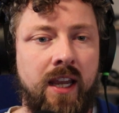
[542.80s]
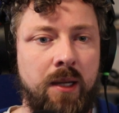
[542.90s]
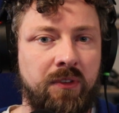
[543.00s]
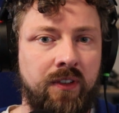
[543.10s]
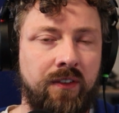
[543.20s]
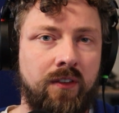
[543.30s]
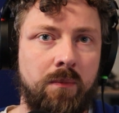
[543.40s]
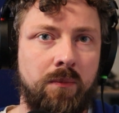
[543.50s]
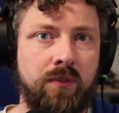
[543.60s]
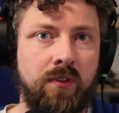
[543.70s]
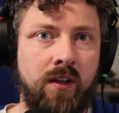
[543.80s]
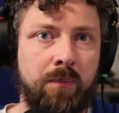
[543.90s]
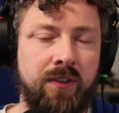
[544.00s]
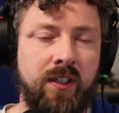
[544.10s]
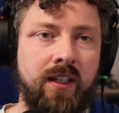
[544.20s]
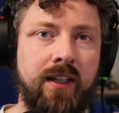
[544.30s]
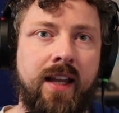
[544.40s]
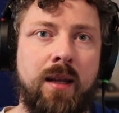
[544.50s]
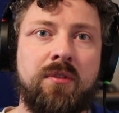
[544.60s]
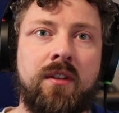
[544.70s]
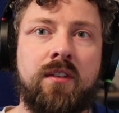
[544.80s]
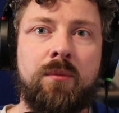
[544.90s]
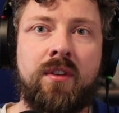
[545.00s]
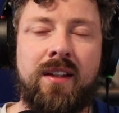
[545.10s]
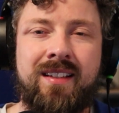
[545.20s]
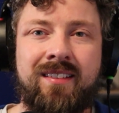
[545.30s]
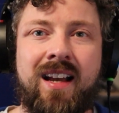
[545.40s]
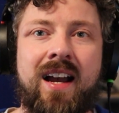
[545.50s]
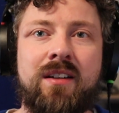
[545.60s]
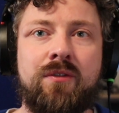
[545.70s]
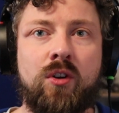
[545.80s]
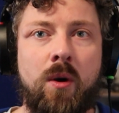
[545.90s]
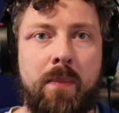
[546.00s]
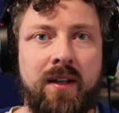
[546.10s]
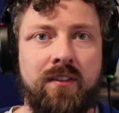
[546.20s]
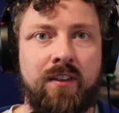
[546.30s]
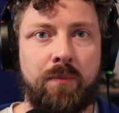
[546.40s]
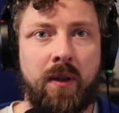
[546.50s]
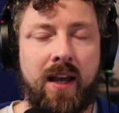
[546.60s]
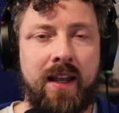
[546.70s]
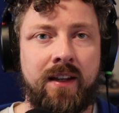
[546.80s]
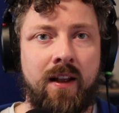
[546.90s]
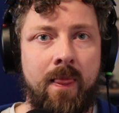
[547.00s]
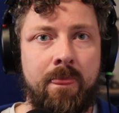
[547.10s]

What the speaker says: game systems, particularly game systems that are designed for competitive play,